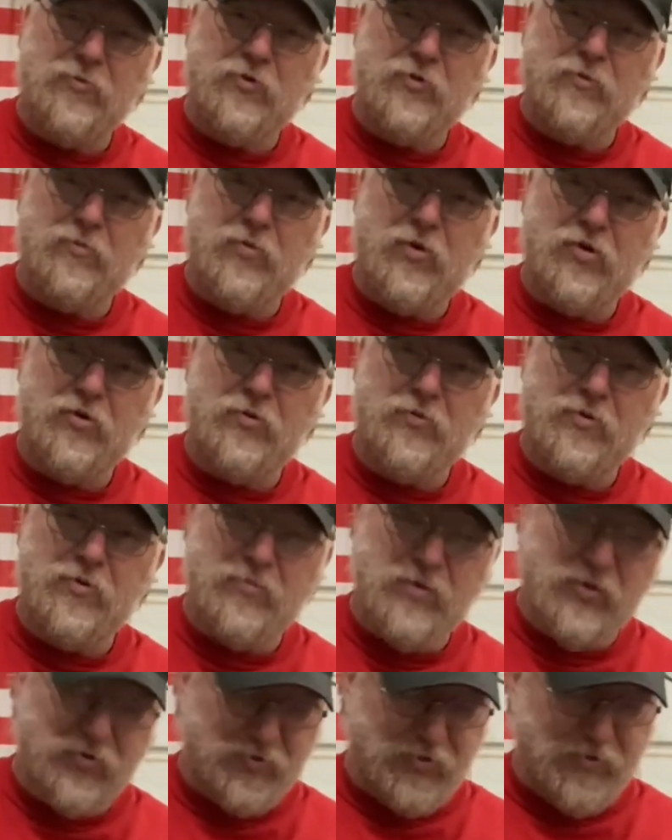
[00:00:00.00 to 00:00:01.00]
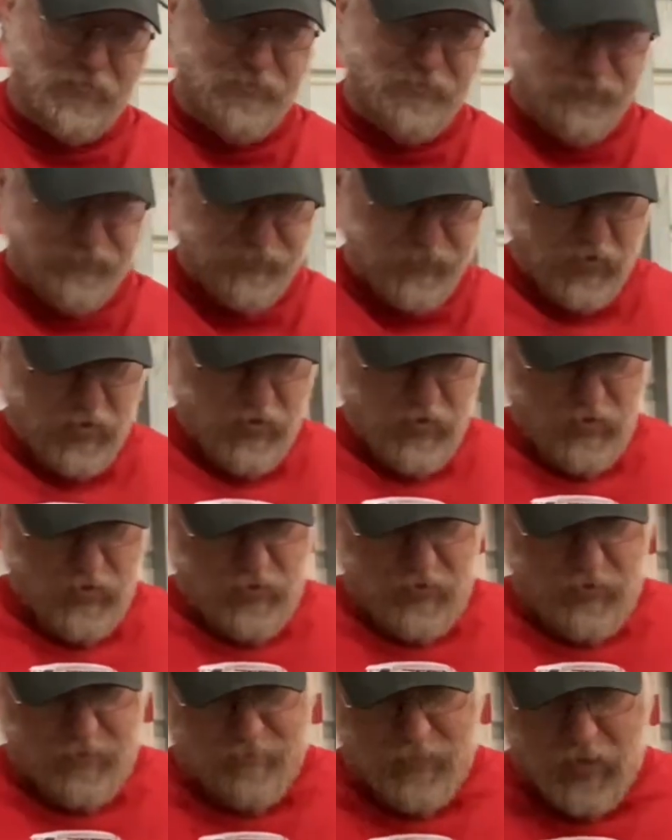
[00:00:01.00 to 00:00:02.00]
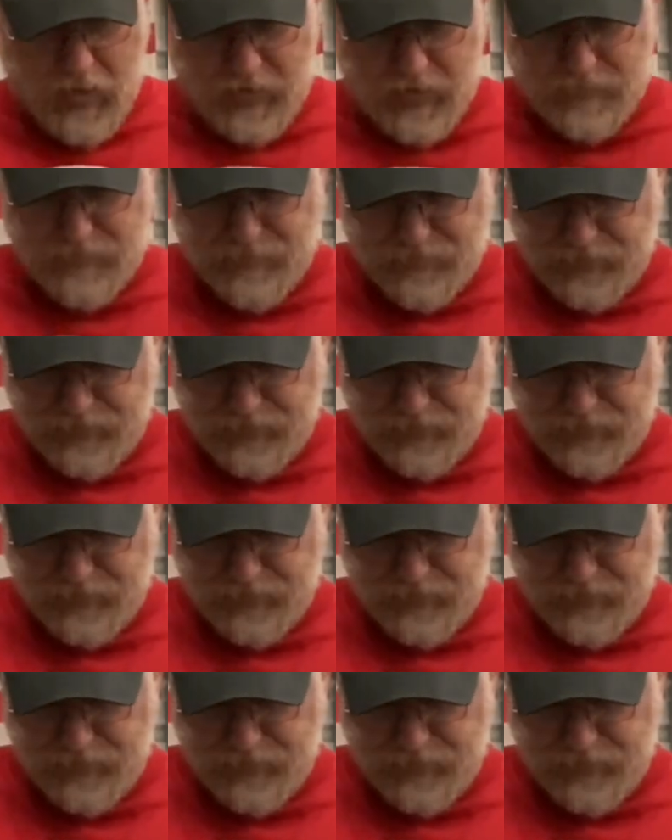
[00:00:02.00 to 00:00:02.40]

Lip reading: one apart and rebuilt it. But